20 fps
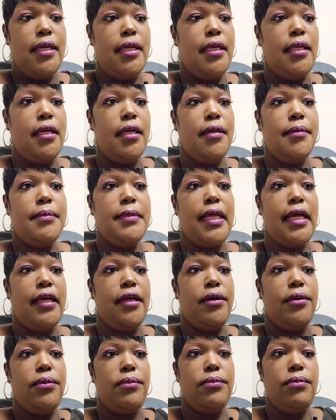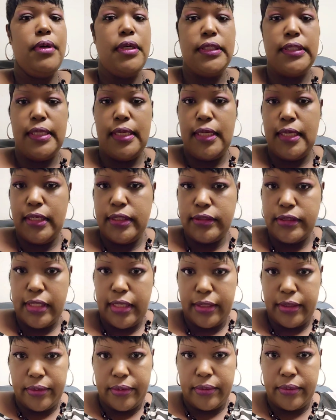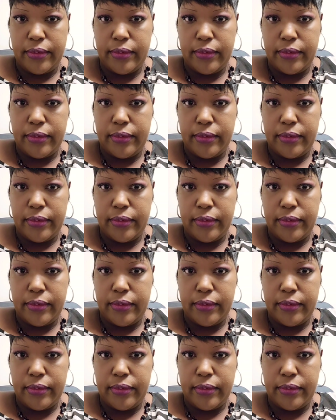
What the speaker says: And I'm like, what did he say?